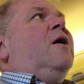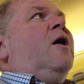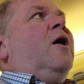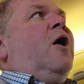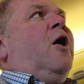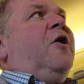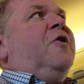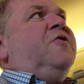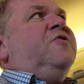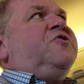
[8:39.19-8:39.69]

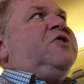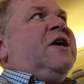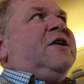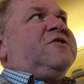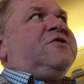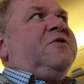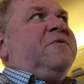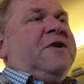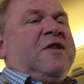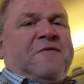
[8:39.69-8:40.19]
On Jet
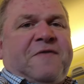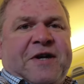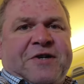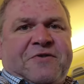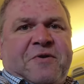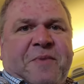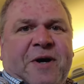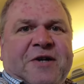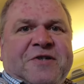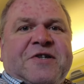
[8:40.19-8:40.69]
2, it's Visa
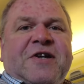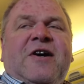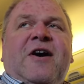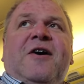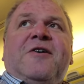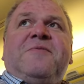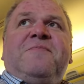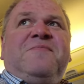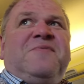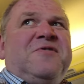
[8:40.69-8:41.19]
and
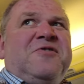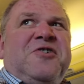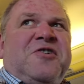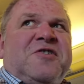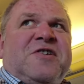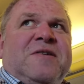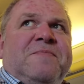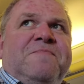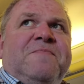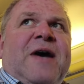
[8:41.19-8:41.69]
MasterCard.
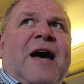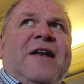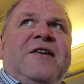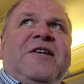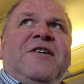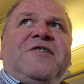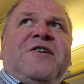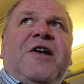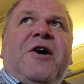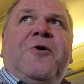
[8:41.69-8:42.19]
Just
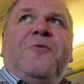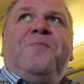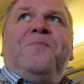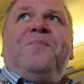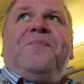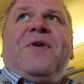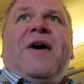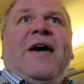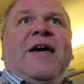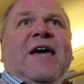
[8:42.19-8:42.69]
handy to know,
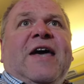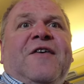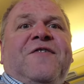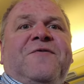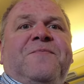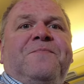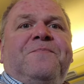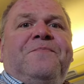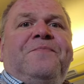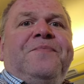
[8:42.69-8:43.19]
I
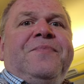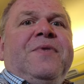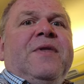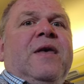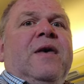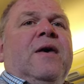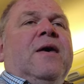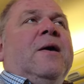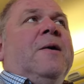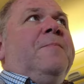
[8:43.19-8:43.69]
guess.
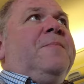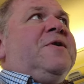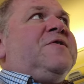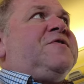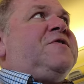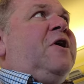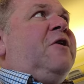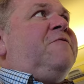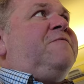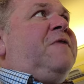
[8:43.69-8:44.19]
But
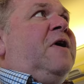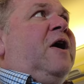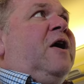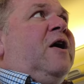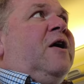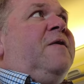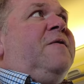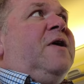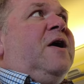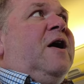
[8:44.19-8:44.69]
so
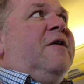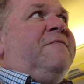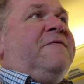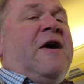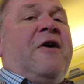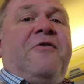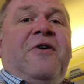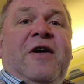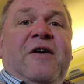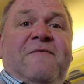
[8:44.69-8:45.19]
far, a
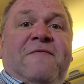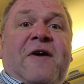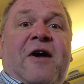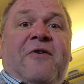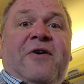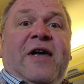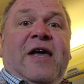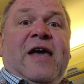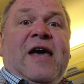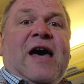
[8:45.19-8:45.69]
very,
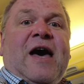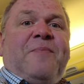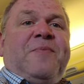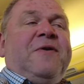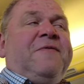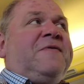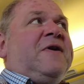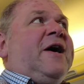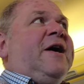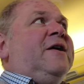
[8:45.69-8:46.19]
very
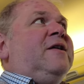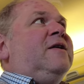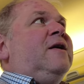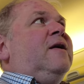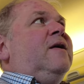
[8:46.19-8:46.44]
happy flight.